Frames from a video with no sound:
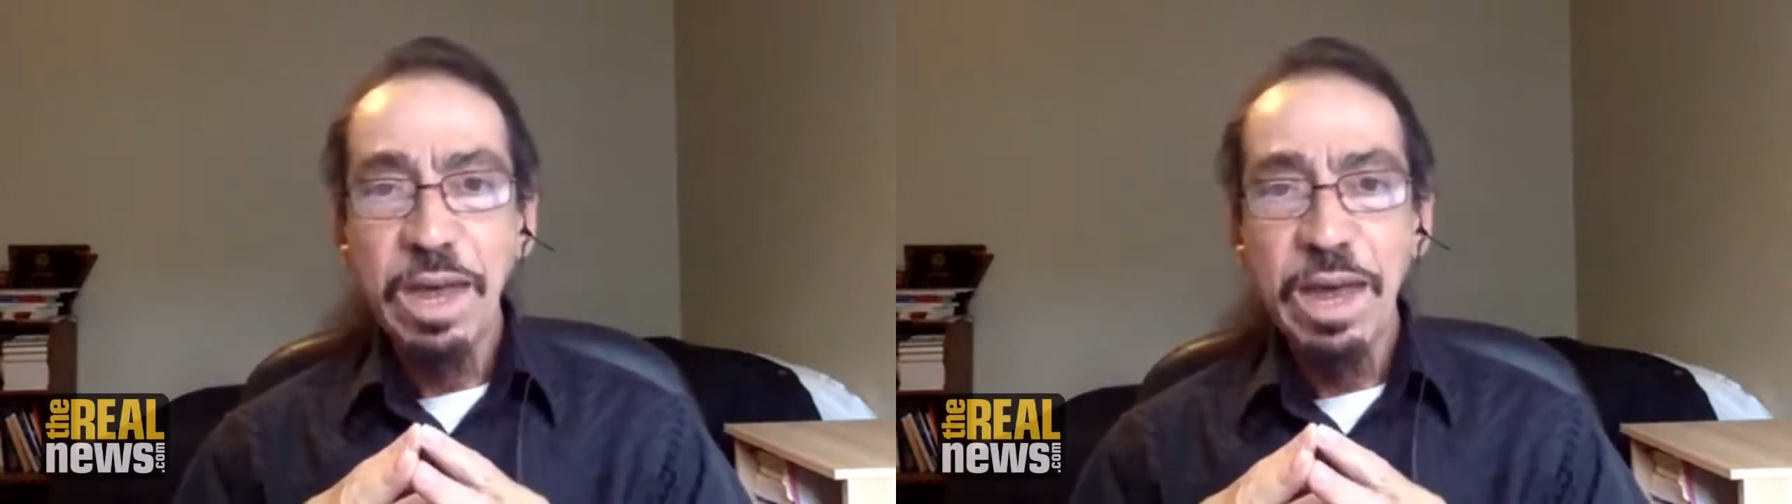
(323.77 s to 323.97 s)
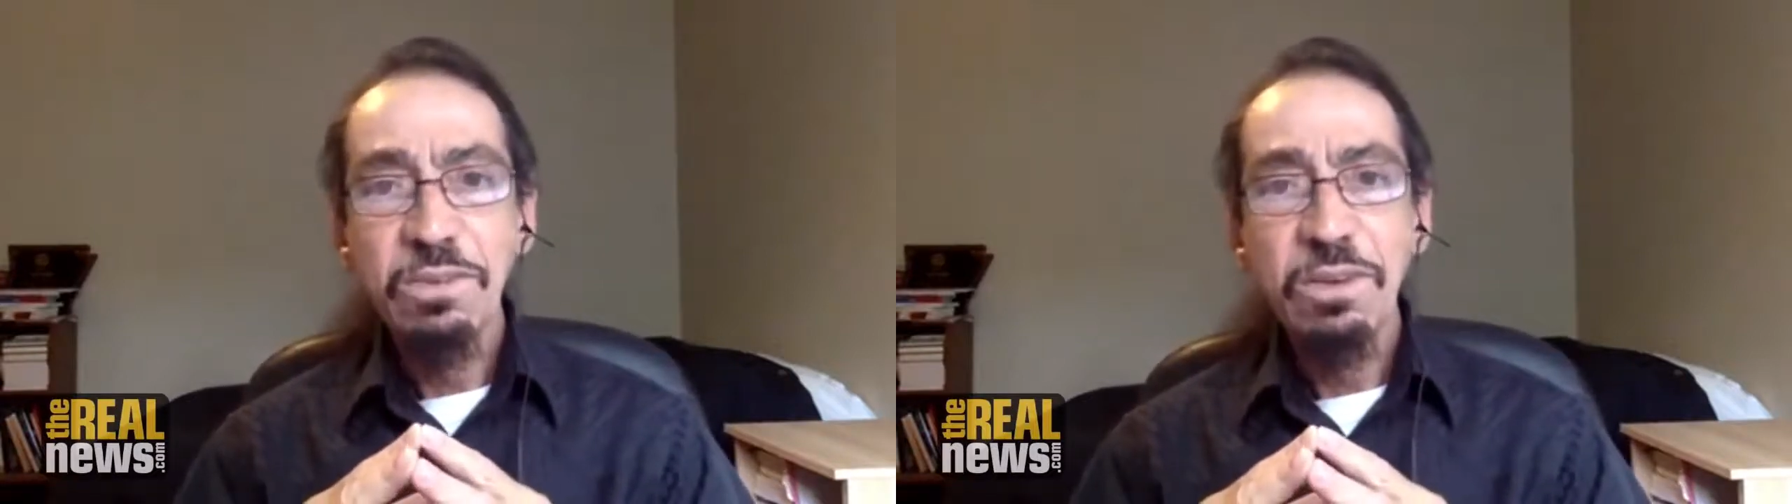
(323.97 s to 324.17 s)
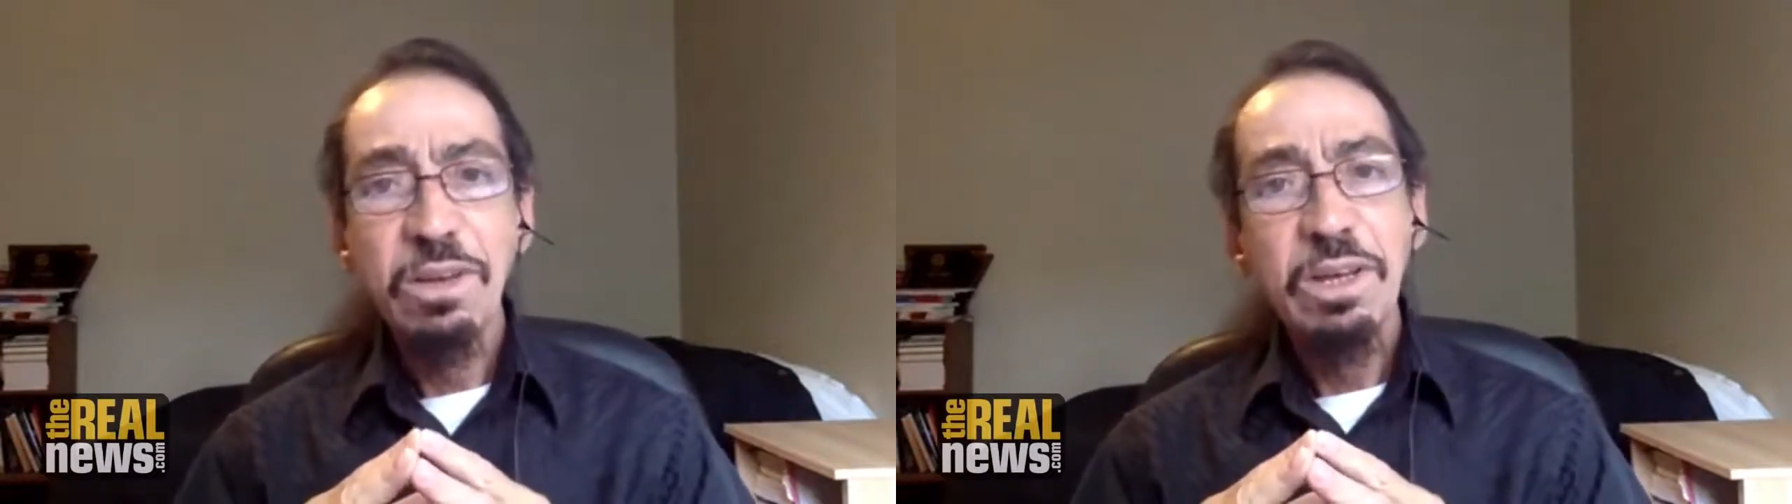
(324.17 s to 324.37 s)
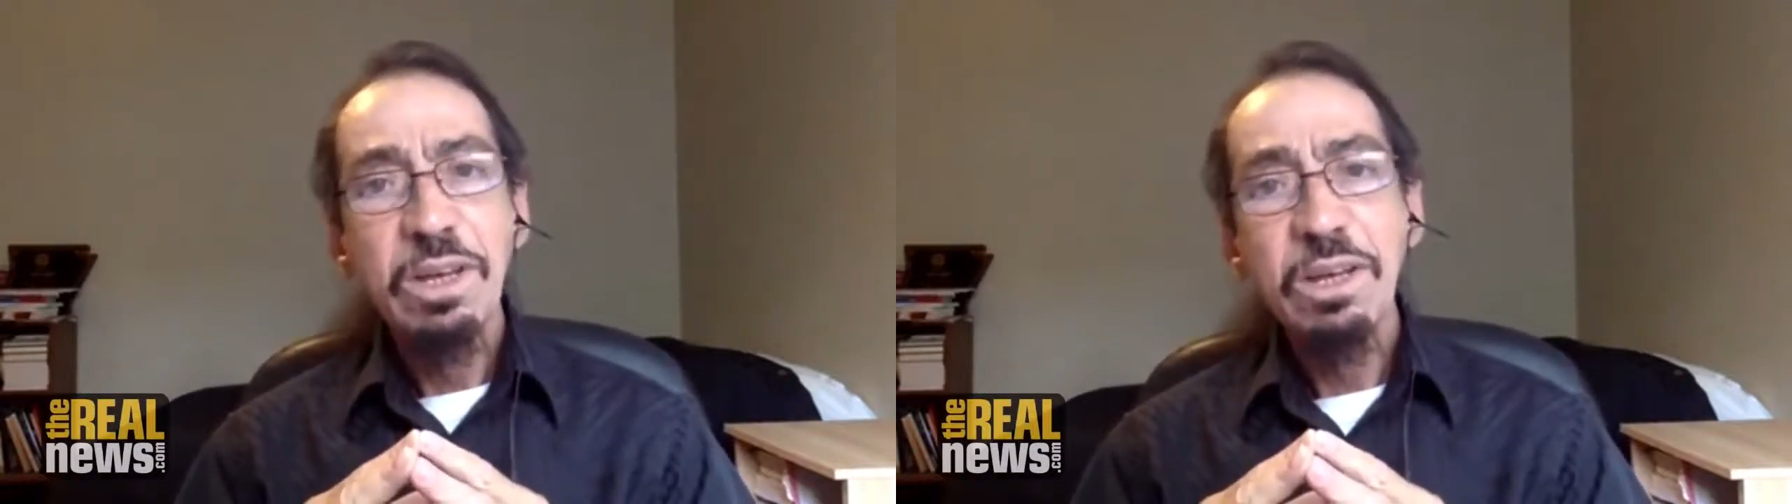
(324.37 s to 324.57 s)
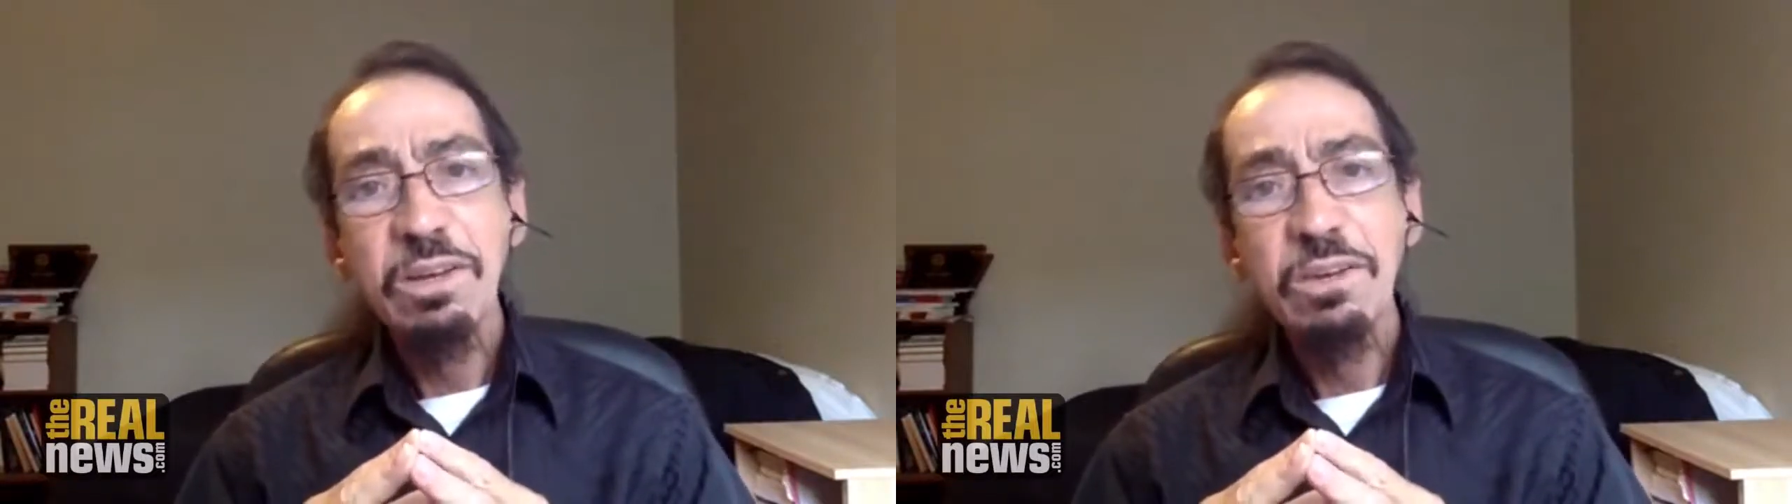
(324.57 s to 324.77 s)
And
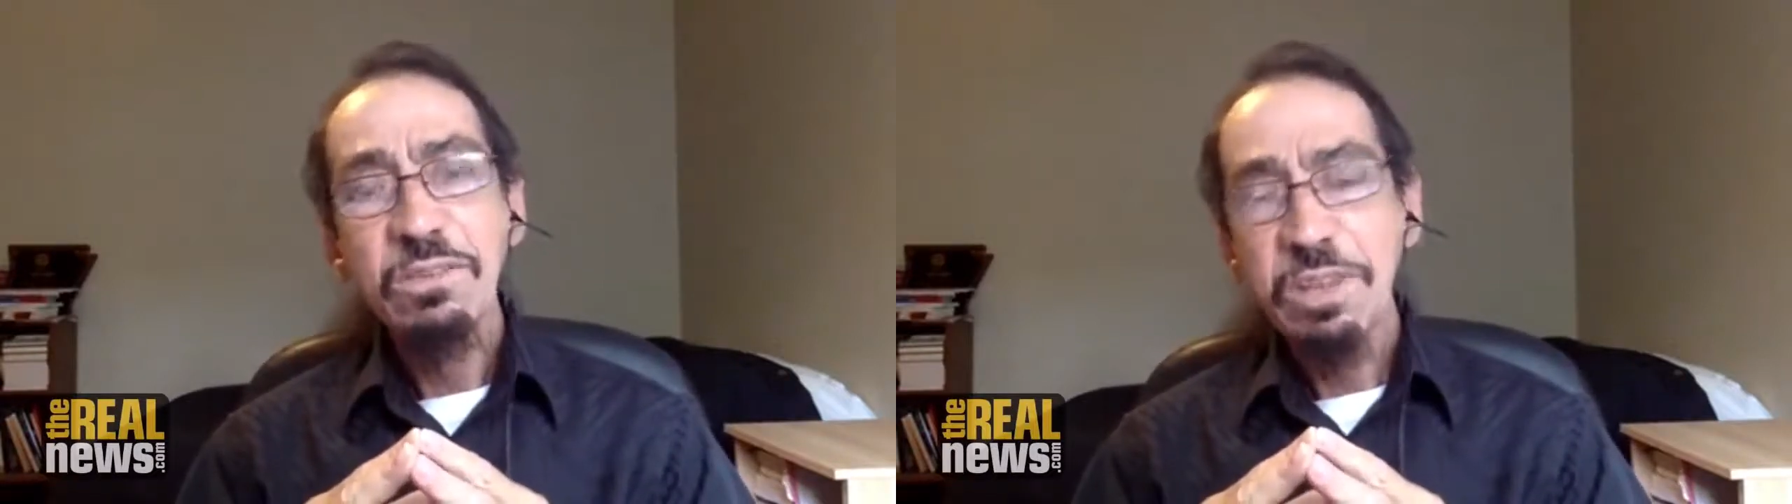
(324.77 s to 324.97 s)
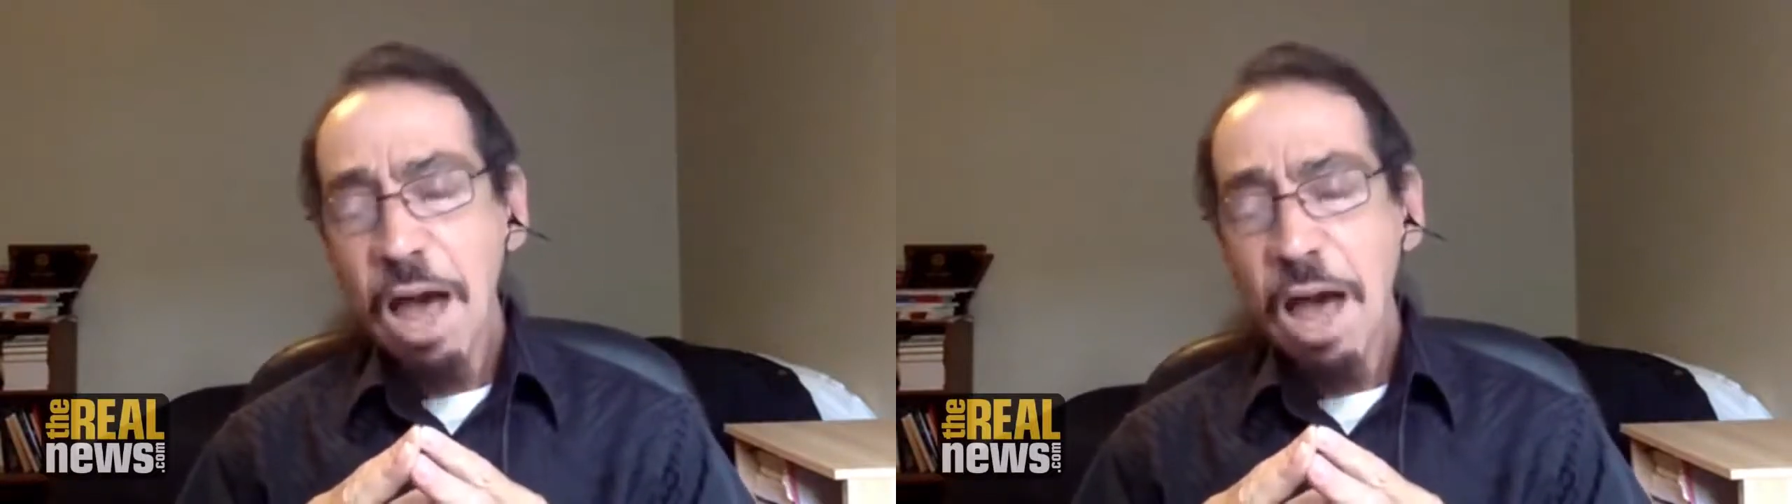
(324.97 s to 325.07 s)
it is